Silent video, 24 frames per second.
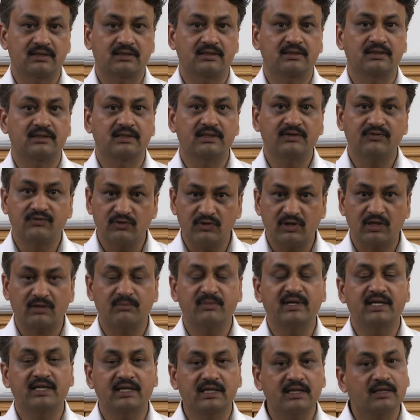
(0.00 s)
if you are
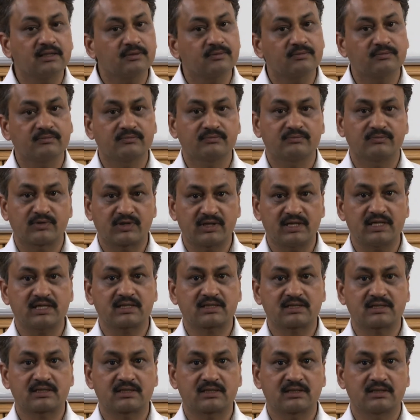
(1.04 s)
making
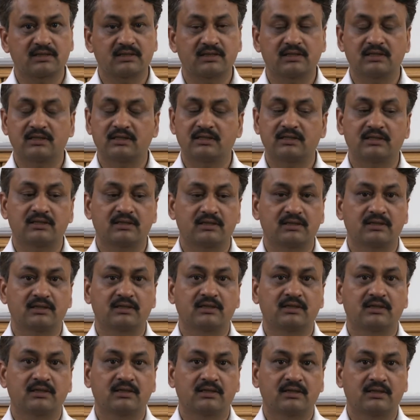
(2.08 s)
product a
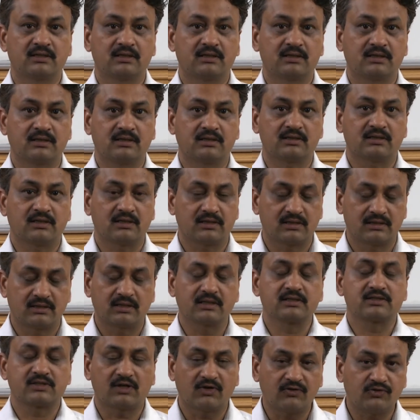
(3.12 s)

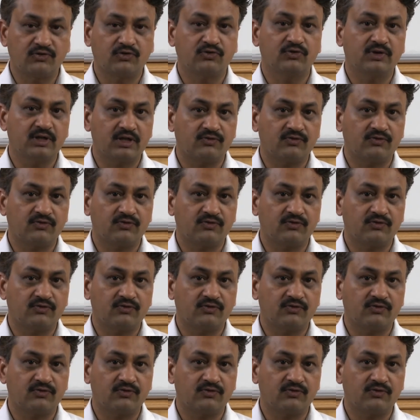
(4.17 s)
software